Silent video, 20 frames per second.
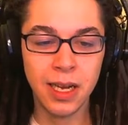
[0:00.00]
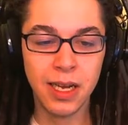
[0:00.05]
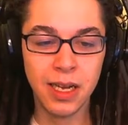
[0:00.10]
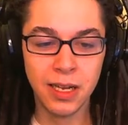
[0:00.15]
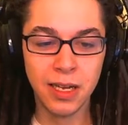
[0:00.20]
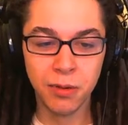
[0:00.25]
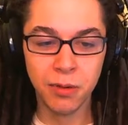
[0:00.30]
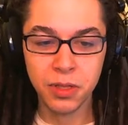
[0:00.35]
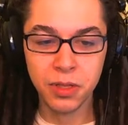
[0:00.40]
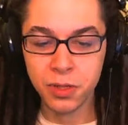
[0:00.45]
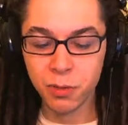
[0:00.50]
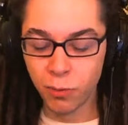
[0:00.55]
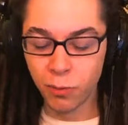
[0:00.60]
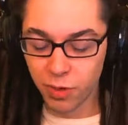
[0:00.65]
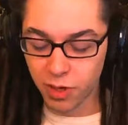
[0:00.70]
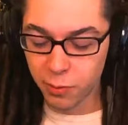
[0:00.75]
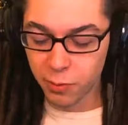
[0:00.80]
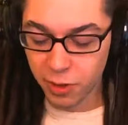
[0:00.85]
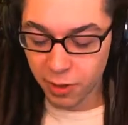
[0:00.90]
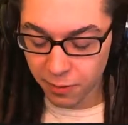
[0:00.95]
what's the
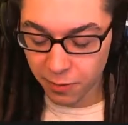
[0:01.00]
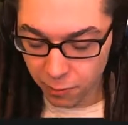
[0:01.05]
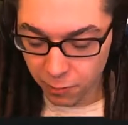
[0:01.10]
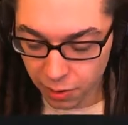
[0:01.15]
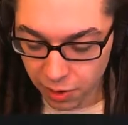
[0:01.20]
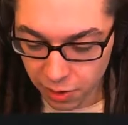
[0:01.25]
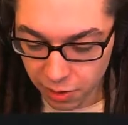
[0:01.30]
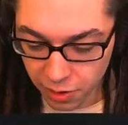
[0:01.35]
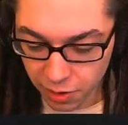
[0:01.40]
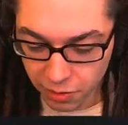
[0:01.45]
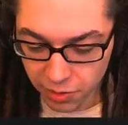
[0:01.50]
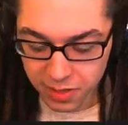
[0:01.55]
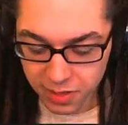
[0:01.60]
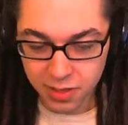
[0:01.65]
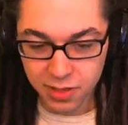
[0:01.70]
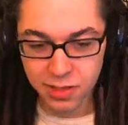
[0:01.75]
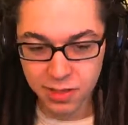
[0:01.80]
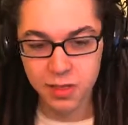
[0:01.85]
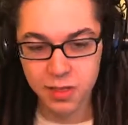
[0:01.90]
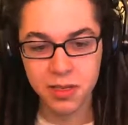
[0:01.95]
word I'm looking for here,
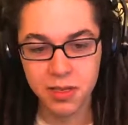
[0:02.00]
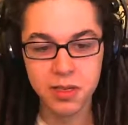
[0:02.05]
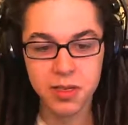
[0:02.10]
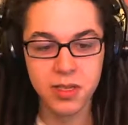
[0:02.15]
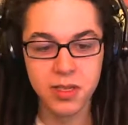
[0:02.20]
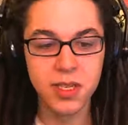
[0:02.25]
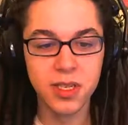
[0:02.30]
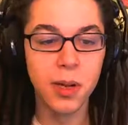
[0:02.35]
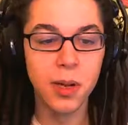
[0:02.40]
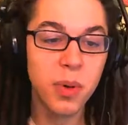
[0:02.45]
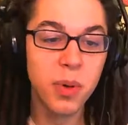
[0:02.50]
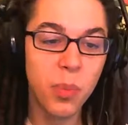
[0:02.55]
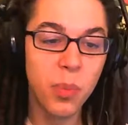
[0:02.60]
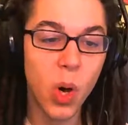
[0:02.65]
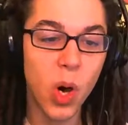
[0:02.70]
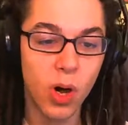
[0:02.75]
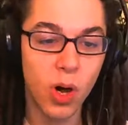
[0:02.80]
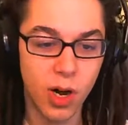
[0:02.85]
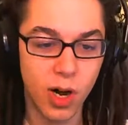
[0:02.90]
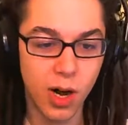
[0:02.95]
Chris?
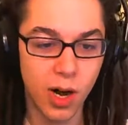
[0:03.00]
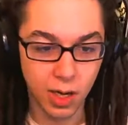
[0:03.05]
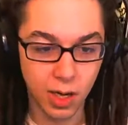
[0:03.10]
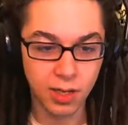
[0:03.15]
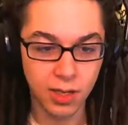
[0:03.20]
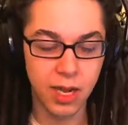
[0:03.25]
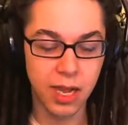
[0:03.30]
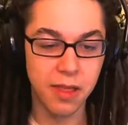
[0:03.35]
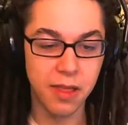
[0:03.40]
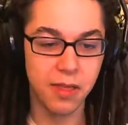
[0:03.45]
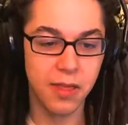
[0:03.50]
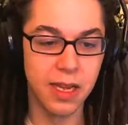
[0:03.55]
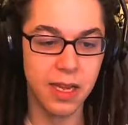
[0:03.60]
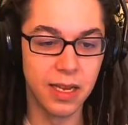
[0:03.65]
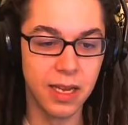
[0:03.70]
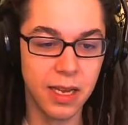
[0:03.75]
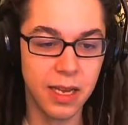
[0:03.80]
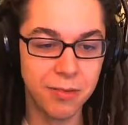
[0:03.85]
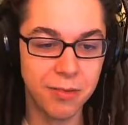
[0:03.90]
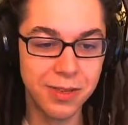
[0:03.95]
Subpar, I
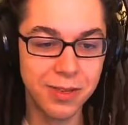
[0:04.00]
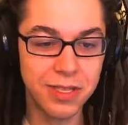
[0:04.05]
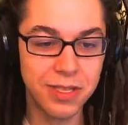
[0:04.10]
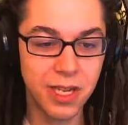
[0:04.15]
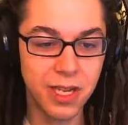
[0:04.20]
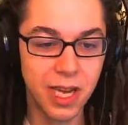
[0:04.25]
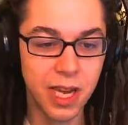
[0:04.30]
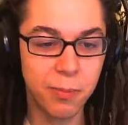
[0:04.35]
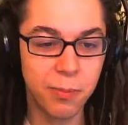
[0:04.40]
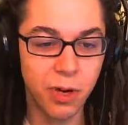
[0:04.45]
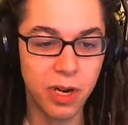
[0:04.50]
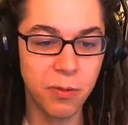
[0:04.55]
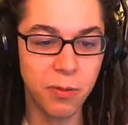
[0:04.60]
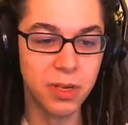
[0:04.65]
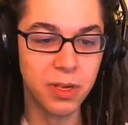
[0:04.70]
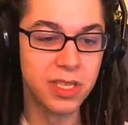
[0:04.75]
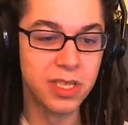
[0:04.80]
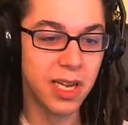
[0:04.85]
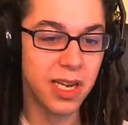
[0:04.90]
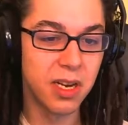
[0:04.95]
think. It was a pretty
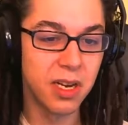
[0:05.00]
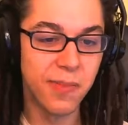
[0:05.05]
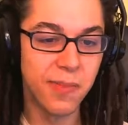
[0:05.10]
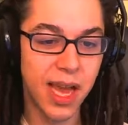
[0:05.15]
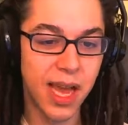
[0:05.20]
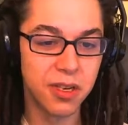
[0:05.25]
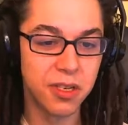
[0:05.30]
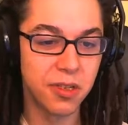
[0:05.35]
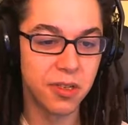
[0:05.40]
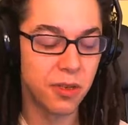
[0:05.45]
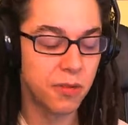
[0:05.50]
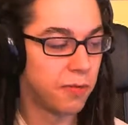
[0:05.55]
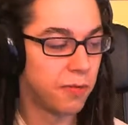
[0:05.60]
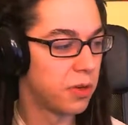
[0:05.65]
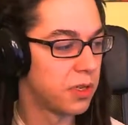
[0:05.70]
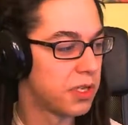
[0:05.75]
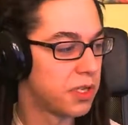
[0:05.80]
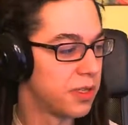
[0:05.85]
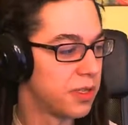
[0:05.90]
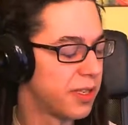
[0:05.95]
one-sided match,
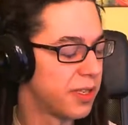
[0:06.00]
unfortunately.